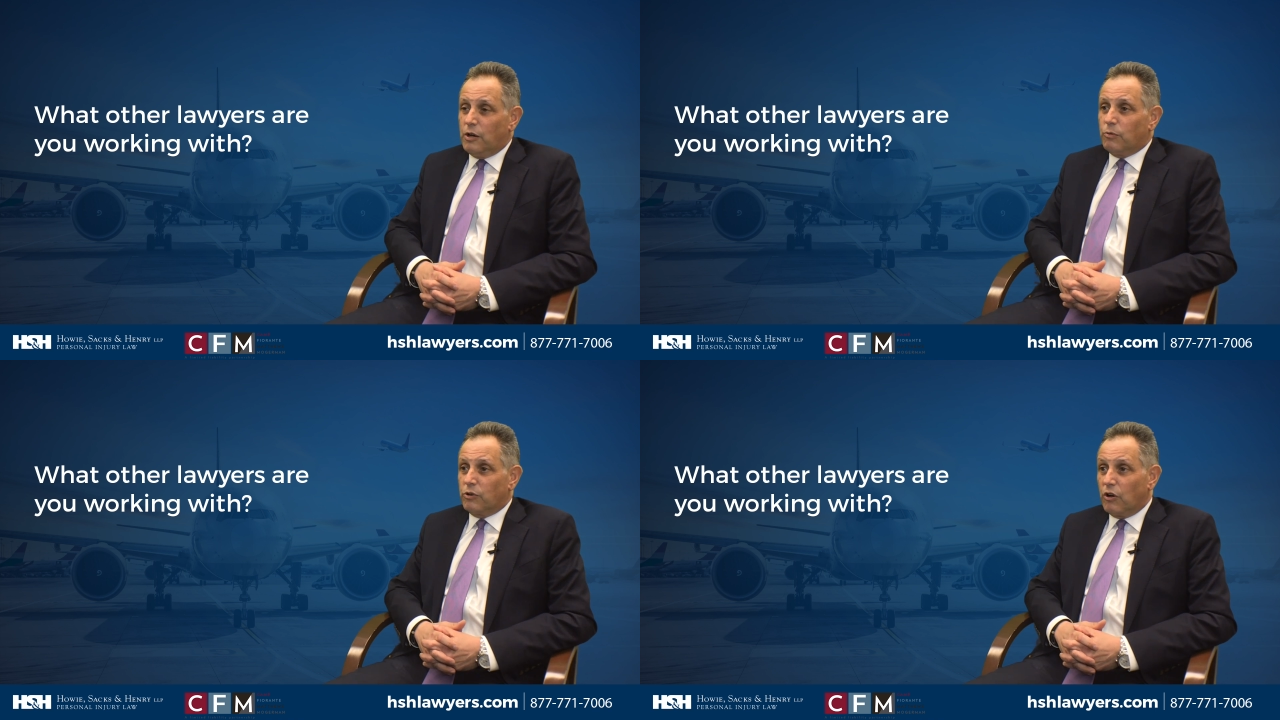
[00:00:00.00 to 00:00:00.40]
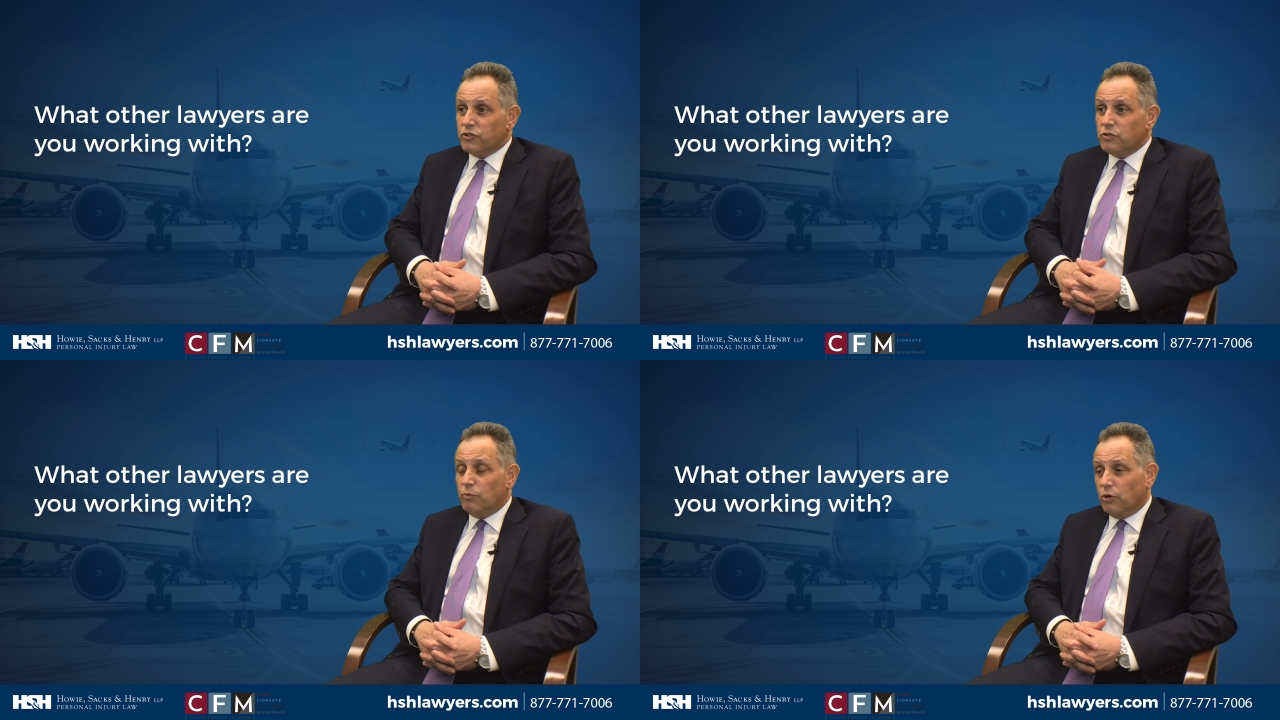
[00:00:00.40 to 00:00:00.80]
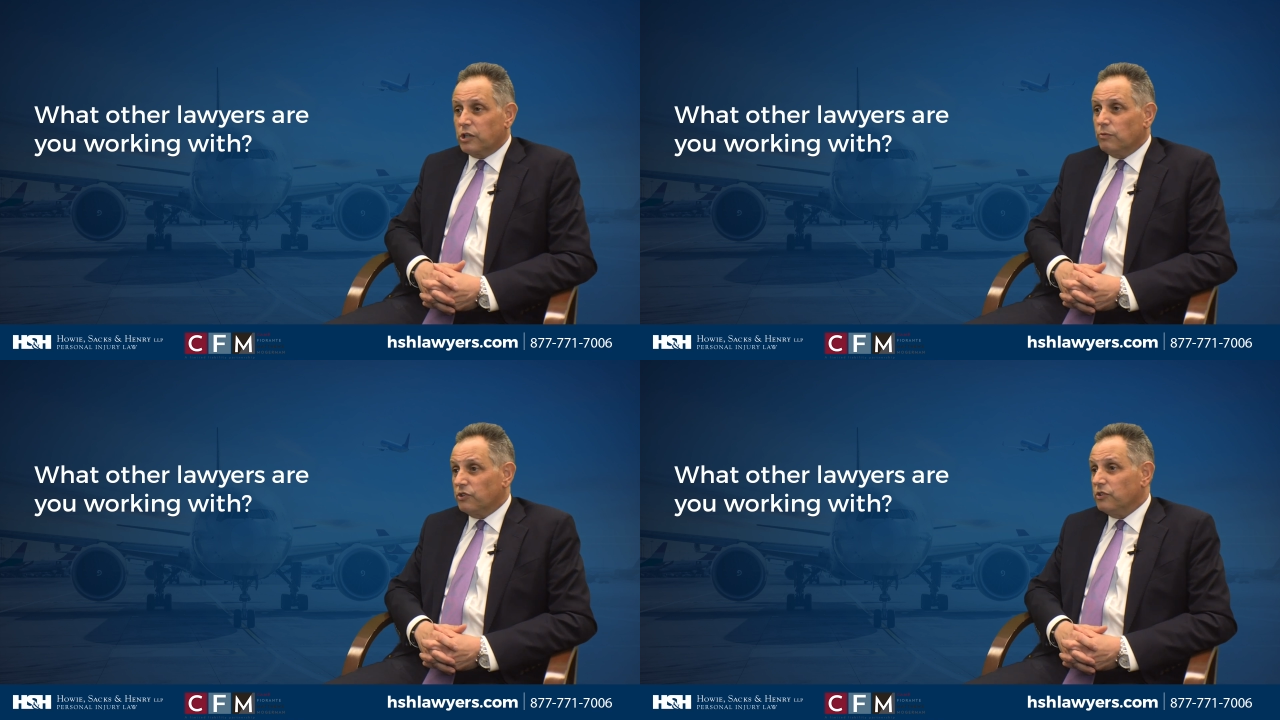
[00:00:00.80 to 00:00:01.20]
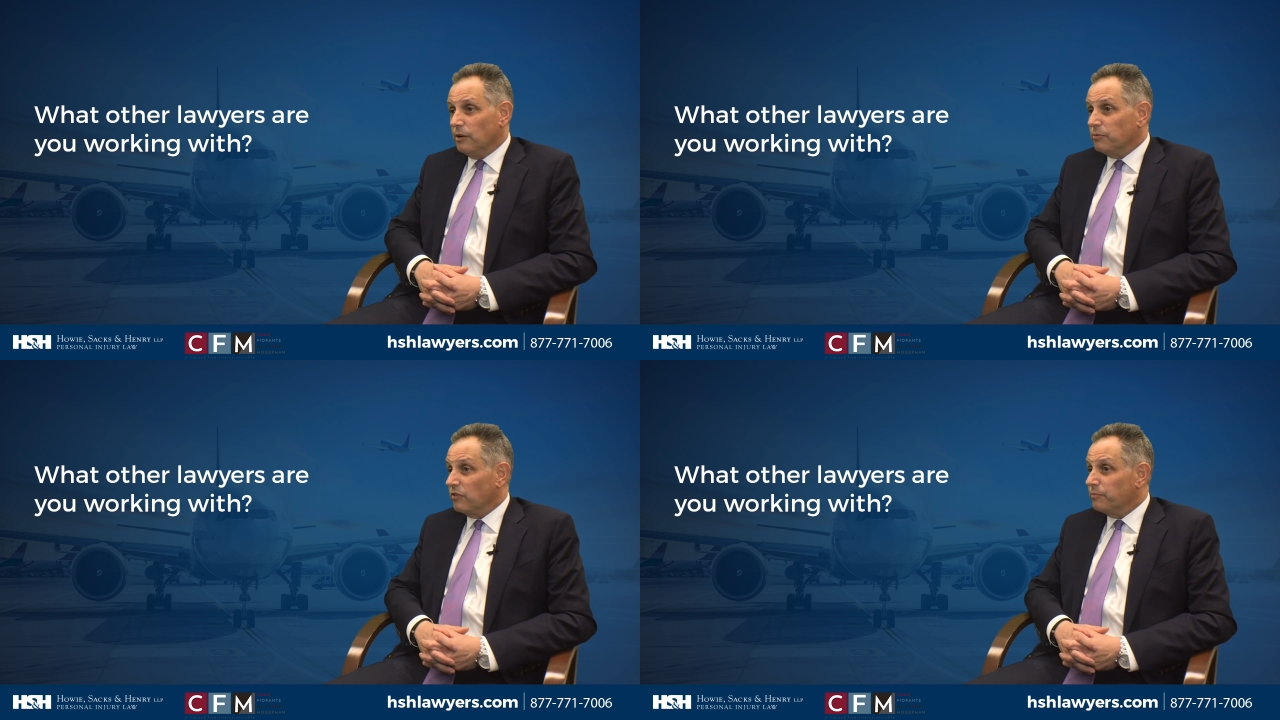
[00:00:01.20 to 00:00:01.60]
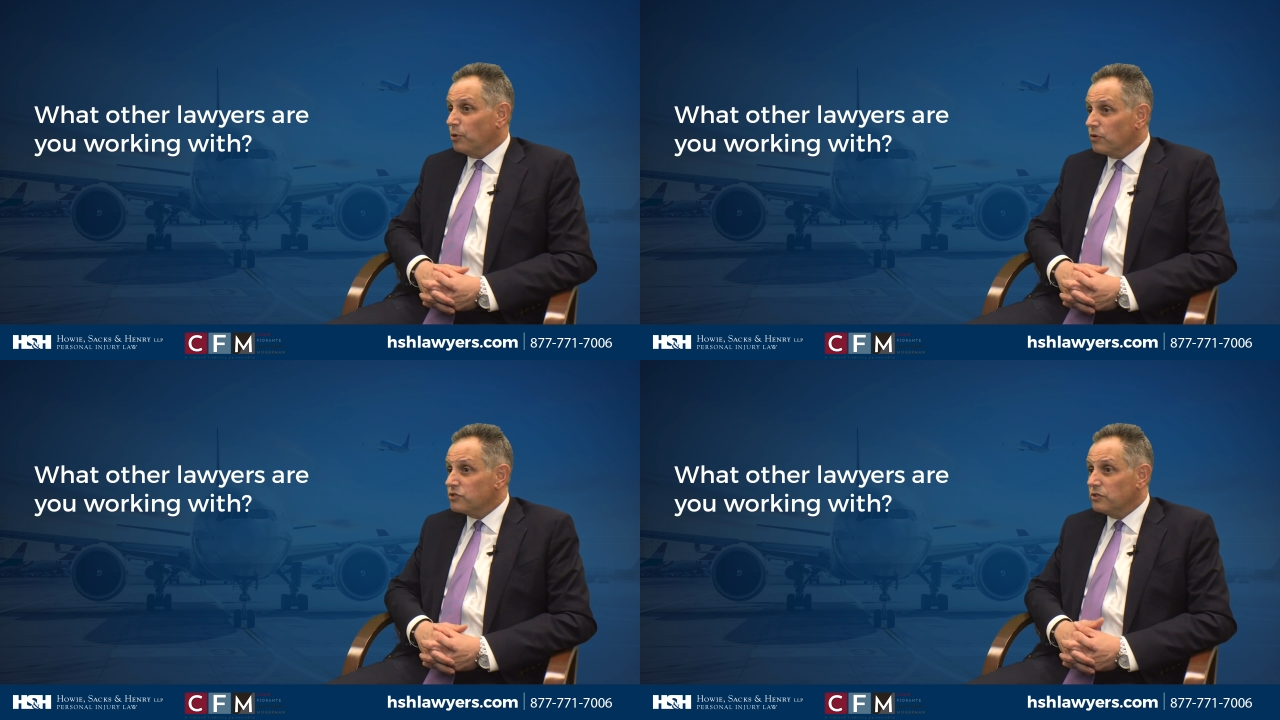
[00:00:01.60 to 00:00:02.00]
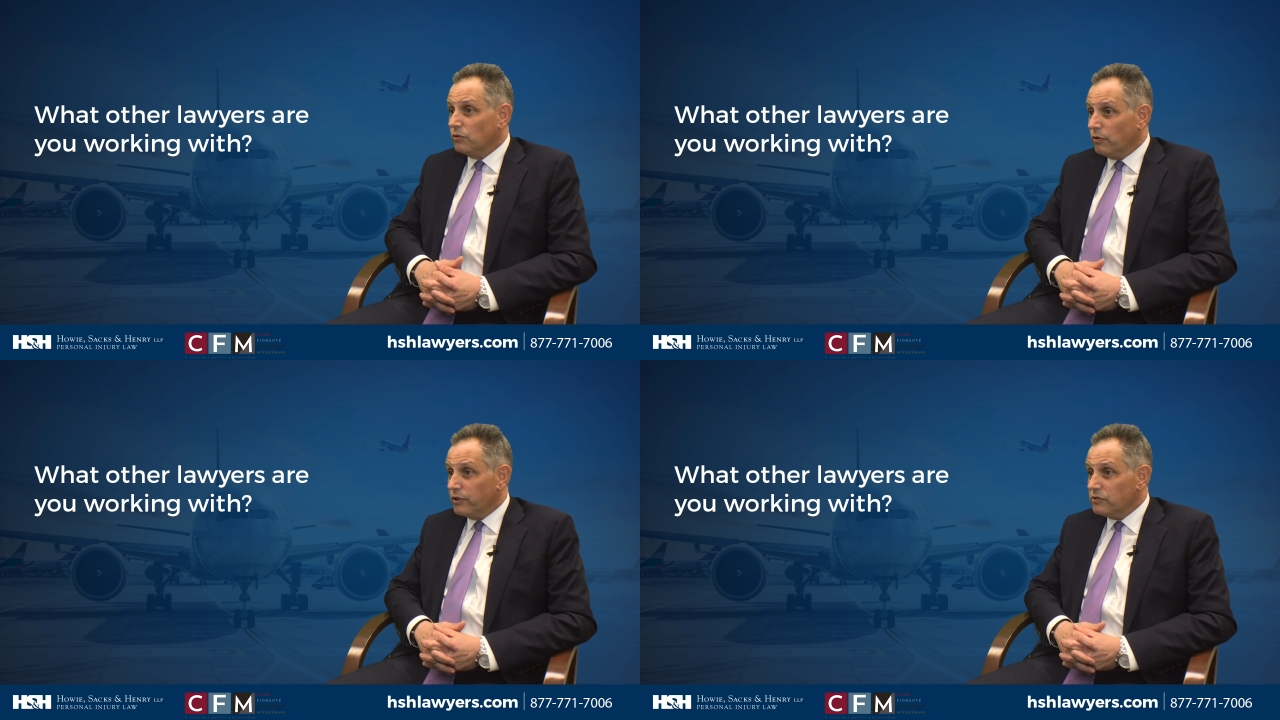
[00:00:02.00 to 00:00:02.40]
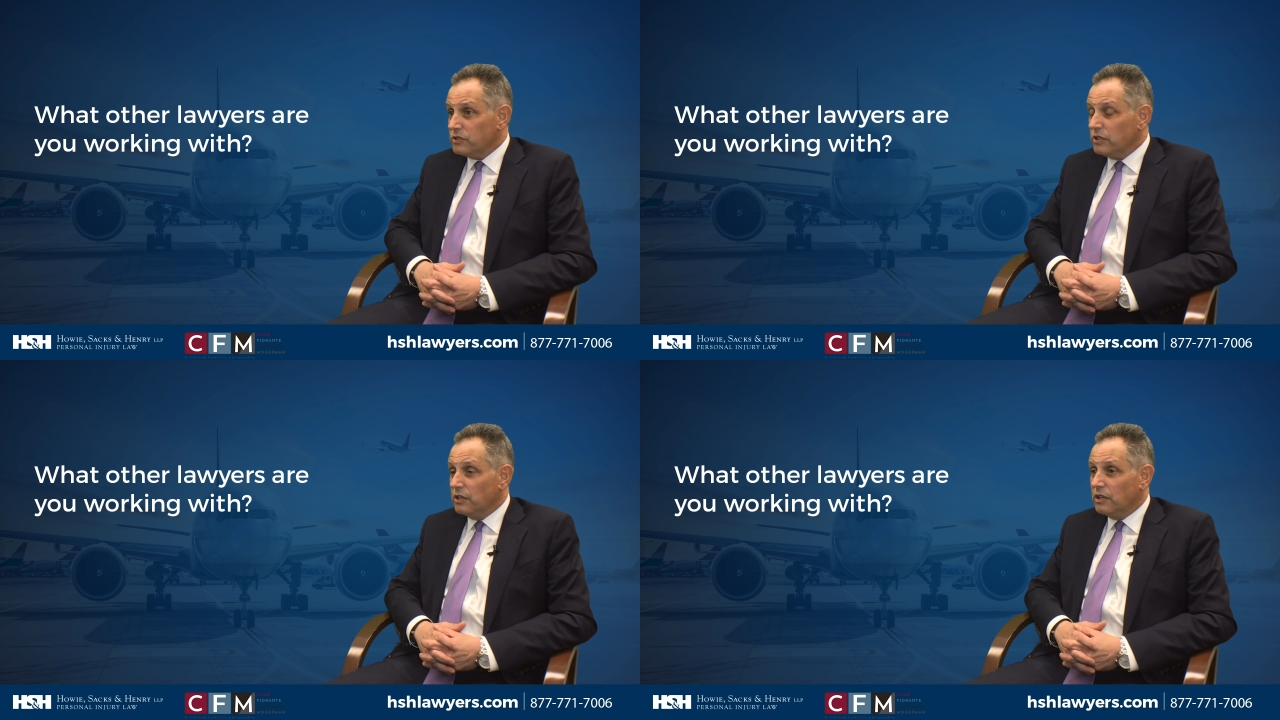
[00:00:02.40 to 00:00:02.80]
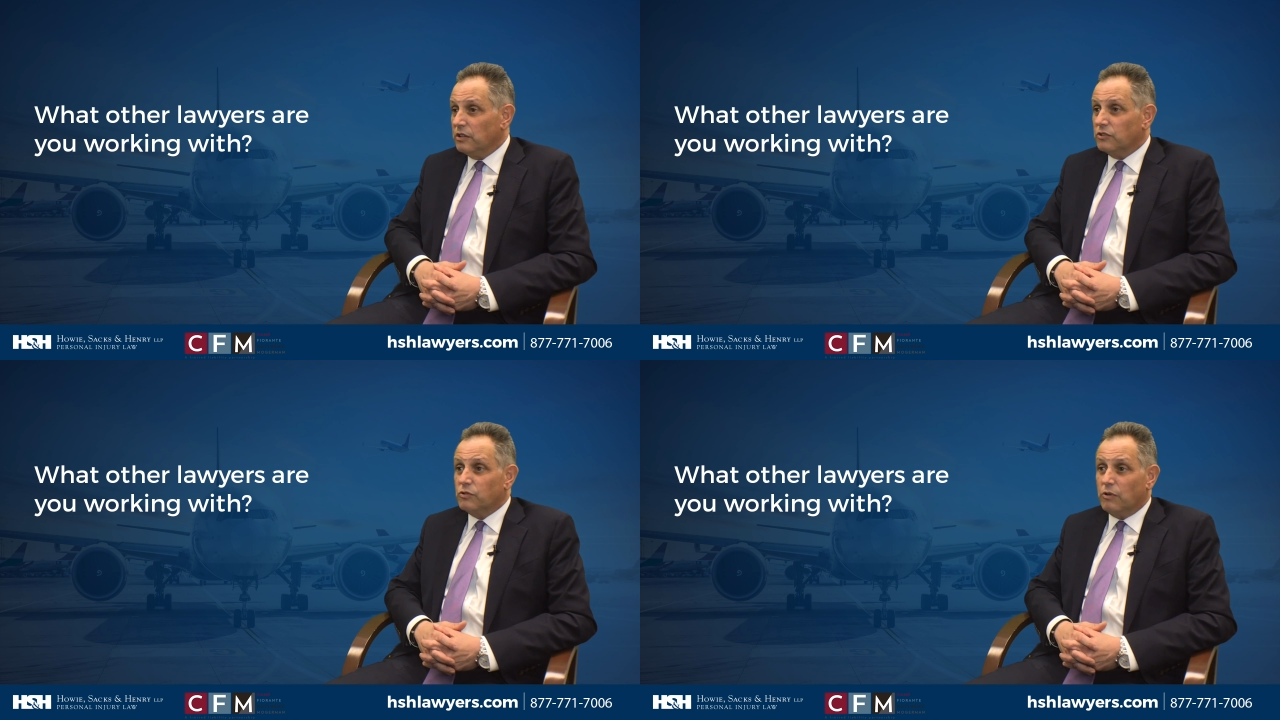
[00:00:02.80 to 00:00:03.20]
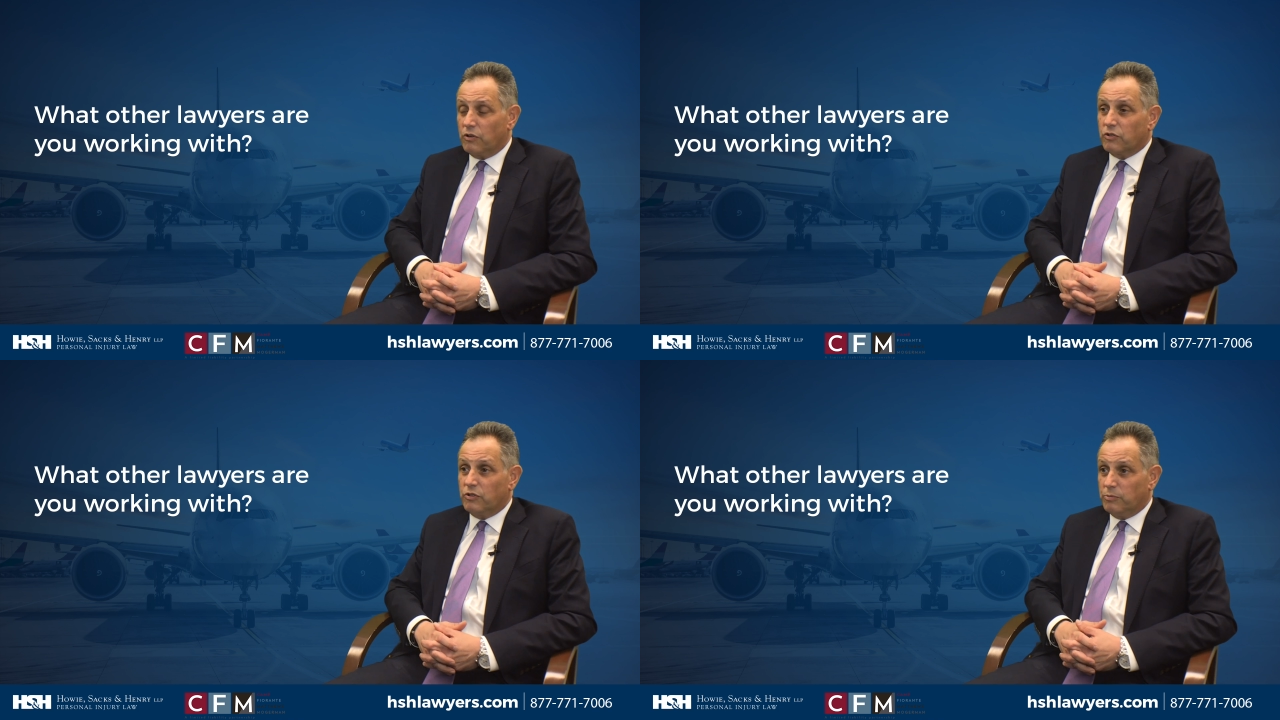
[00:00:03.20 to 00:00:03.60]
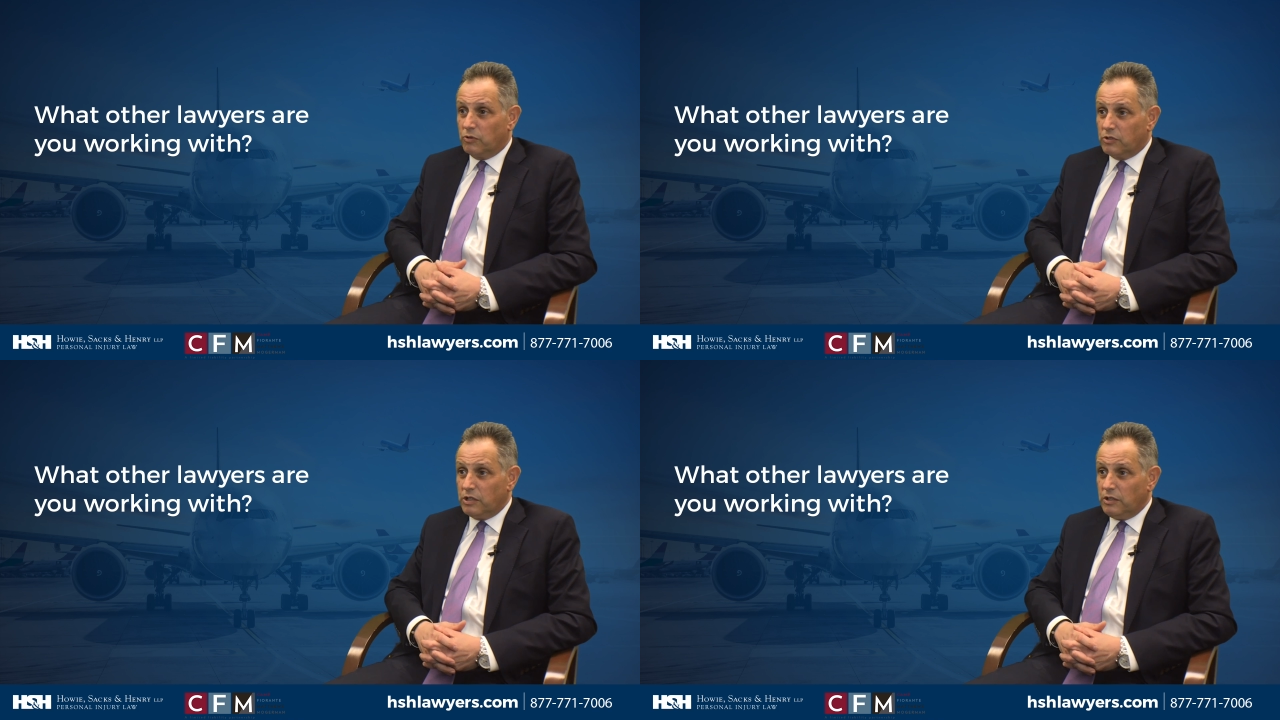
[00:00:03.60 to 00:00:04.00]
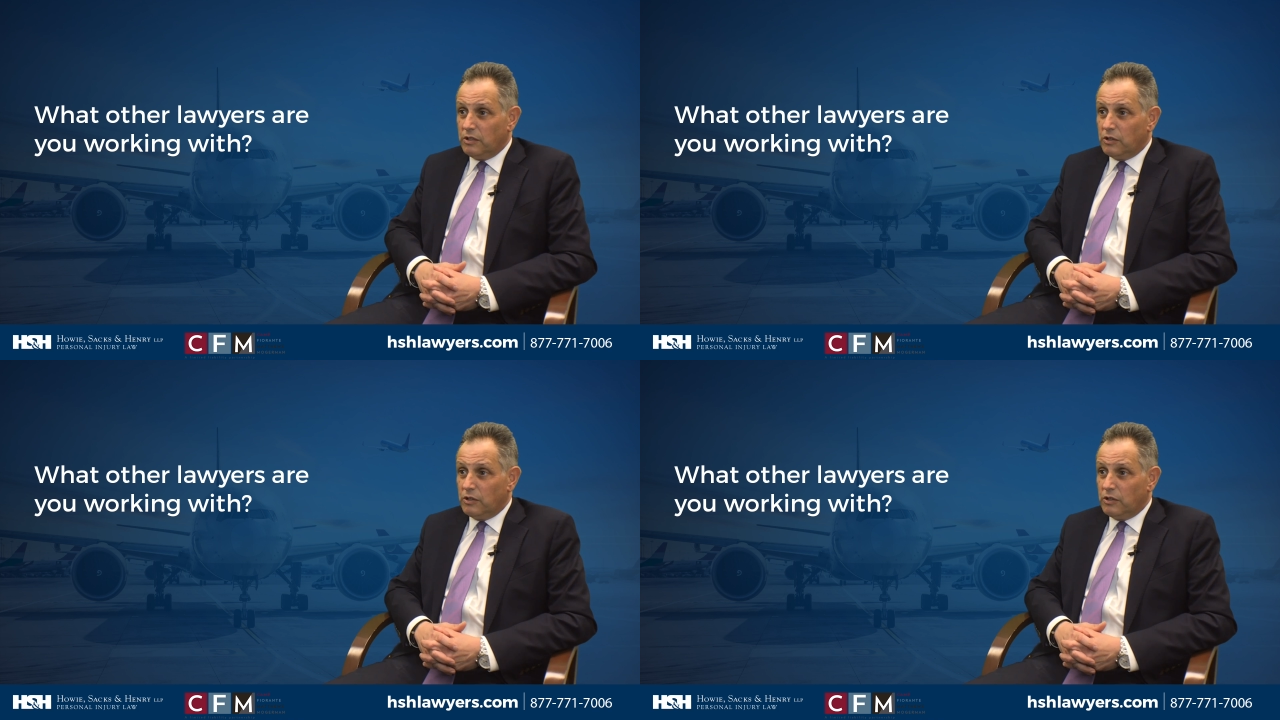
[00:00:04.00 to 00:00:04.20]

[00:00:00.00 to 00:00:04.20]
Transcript: We're also working with a number of Persian lawyers in the Toronto community